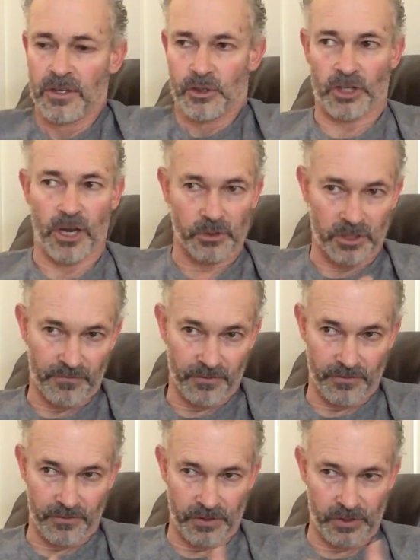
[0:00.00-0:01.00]
So
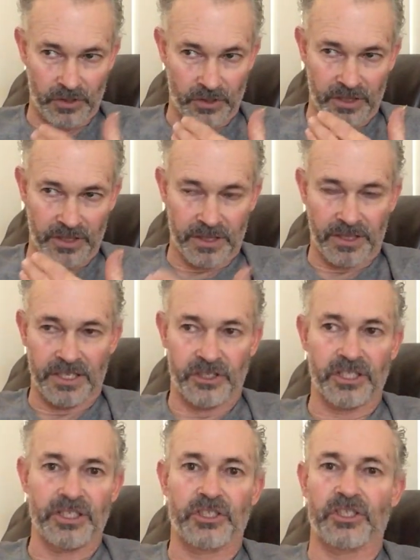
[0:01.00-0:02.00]

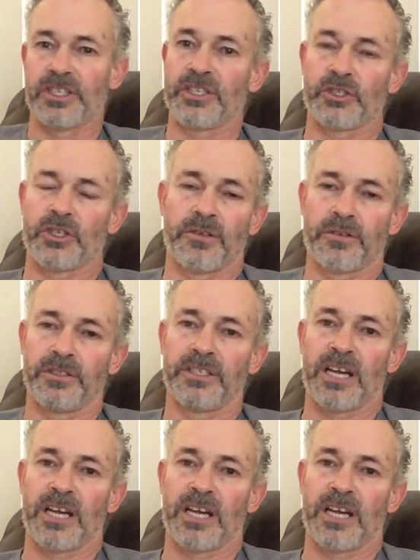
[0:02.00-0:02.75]
there's these things that,